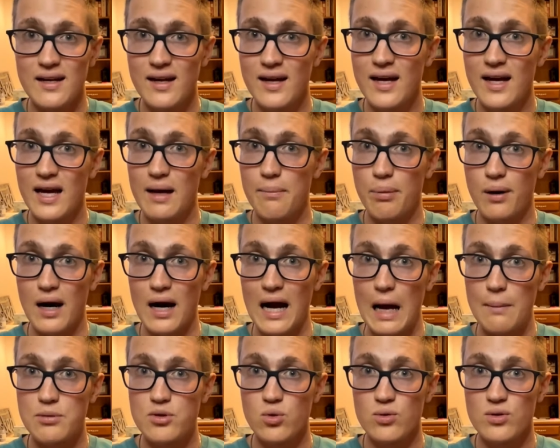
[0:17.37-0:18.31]
and perhaps
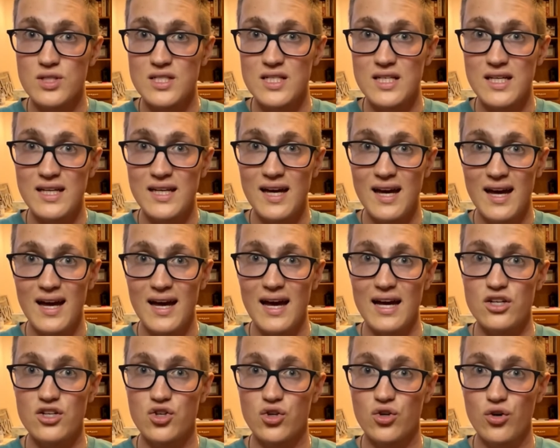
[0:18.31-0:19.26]
we'll see a
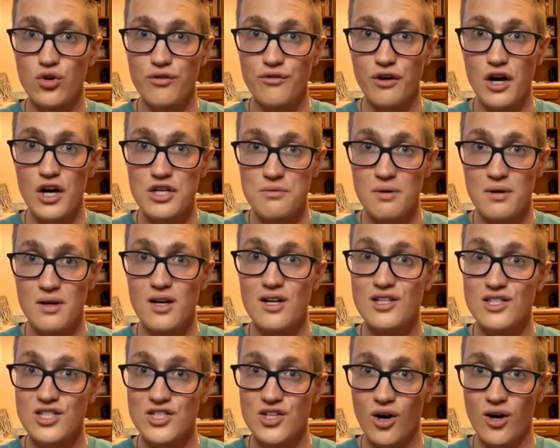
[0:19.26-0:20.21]
true freshman
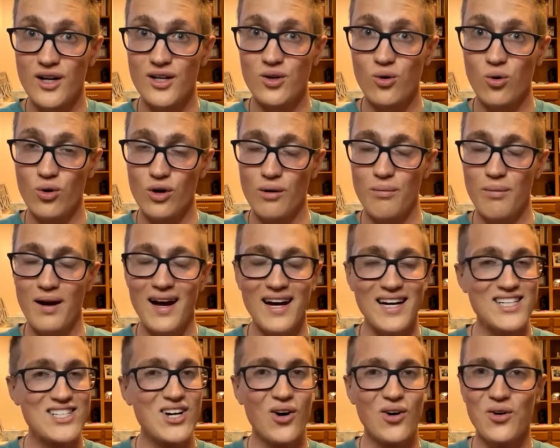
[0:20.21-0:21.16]
starting quarterback. So
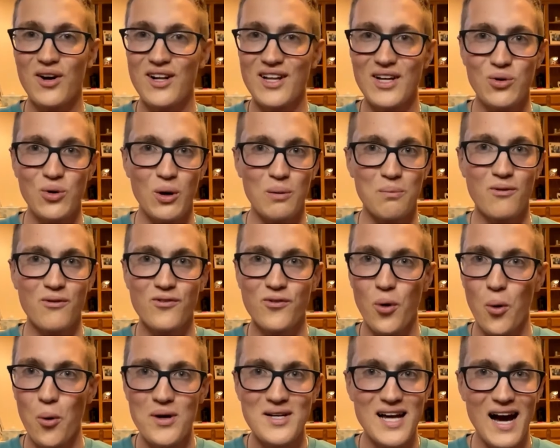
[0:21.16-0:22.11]
really quick, before we
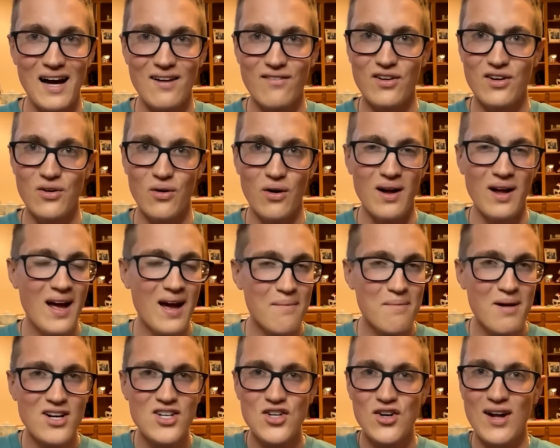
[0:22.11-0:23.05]
dive into it, make
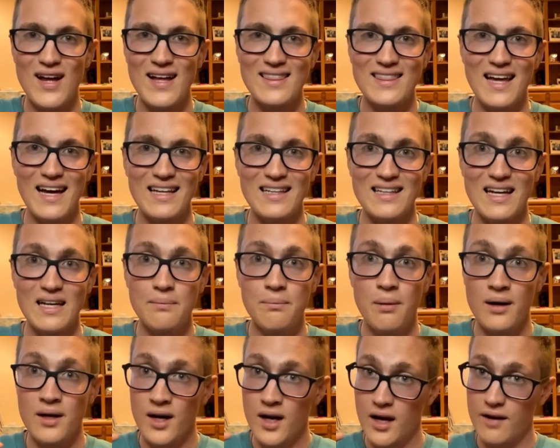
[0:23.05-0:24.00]
sure to hit that like button.
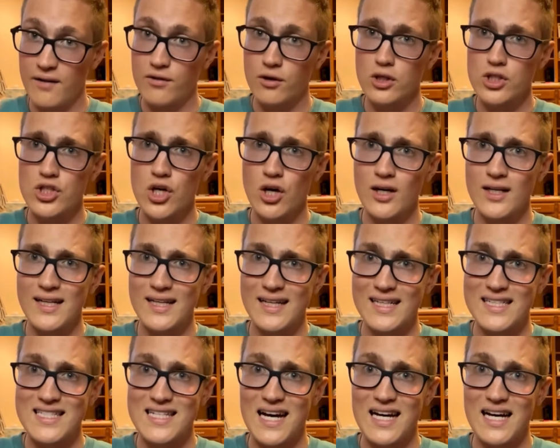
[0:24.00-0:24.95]
If you're starting to get
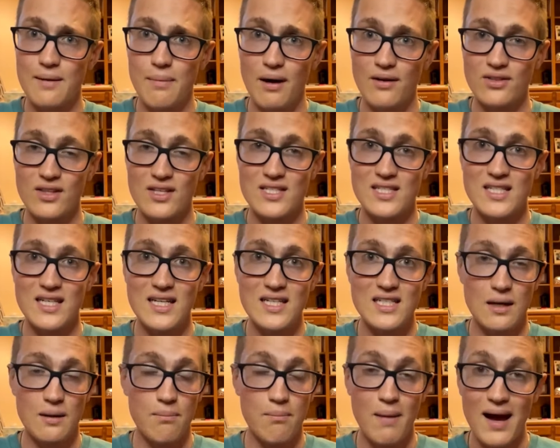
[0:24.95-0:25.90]
excited about the season,
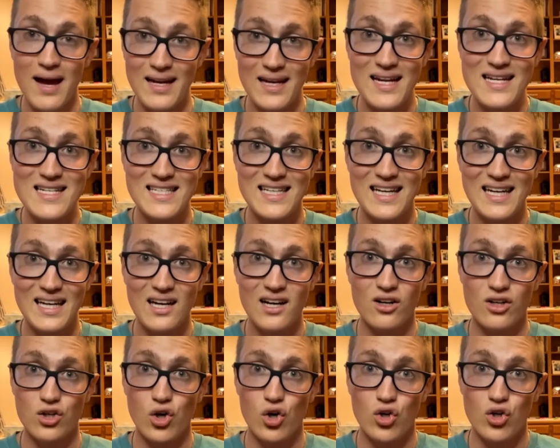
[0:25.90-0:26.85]
man, it is getting here
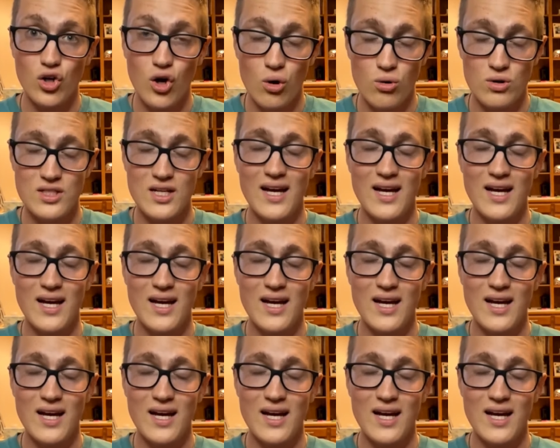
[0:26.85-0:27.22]
close.